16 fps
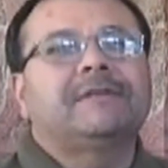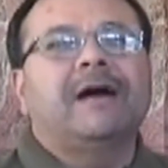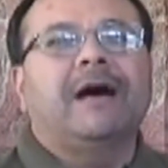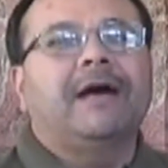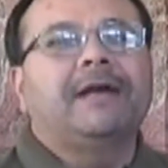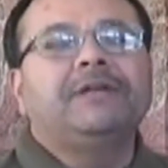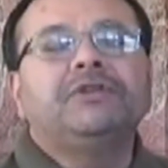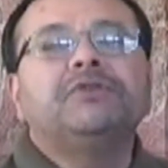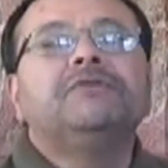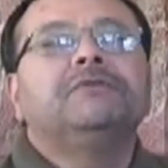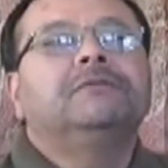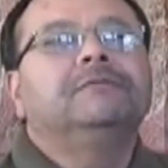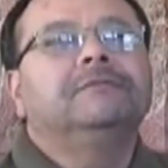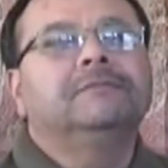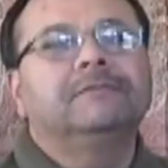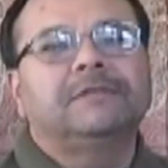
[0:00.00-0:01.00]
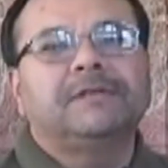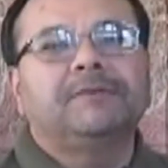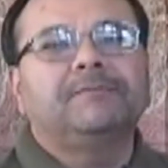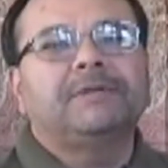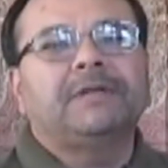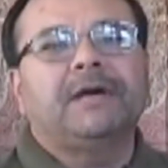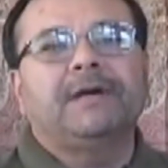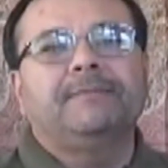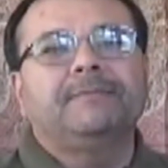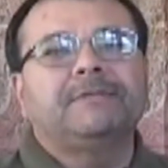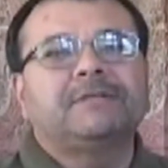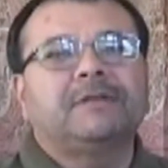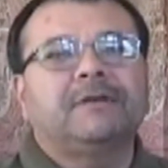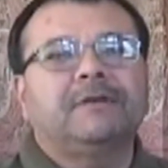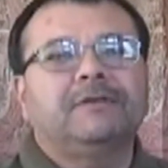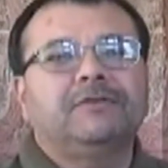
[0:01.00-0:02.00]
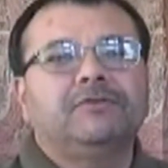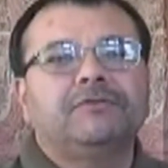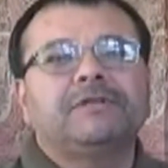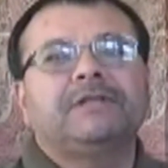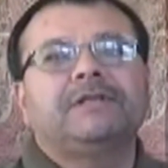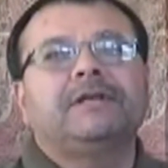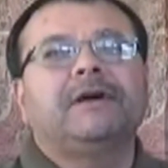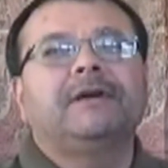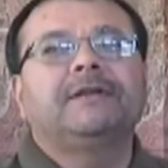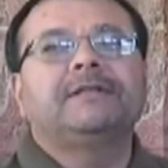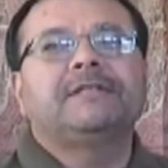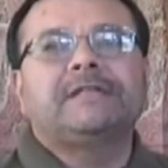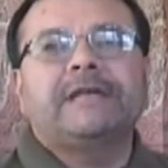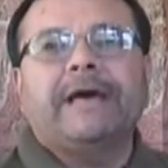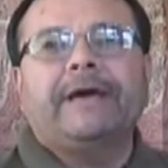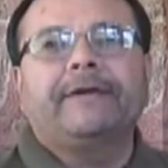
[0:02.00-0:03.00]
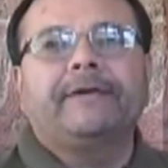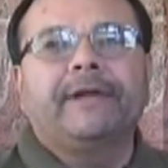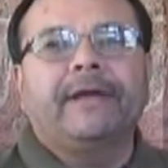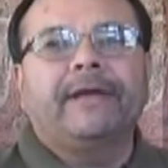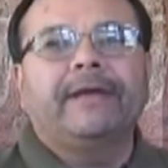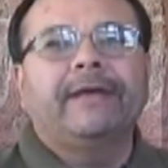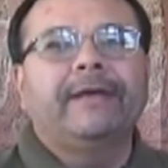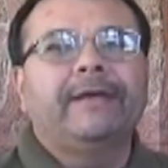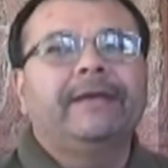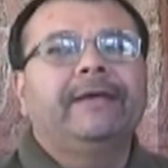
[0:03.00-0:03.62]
I do sometimes, uh, usually on a Saturday,